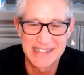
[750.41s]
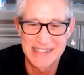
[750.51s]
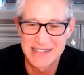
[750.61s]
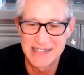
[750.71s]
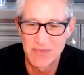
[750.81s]

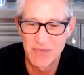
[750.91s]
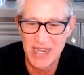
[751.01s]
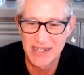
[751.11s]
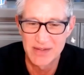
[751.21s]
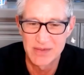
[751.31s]
And
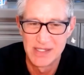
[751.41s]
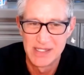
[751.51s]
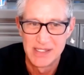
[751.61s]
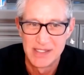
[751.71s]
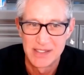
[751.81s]
finally, in
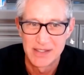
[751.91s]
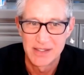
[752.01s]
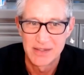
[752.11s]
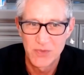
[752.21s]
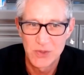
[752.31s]

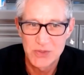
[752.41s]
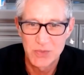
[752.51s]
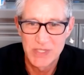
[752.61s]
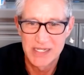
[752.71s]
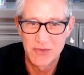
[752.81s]
the first
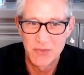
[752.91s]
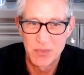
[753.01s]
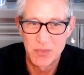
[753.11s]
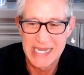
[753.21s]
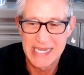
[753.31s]
week of
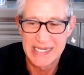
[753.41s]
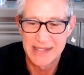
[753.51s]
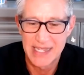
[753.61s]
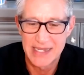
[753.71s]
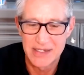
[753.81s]
May
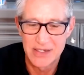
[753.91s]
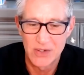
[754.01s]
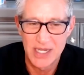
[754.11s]
that year,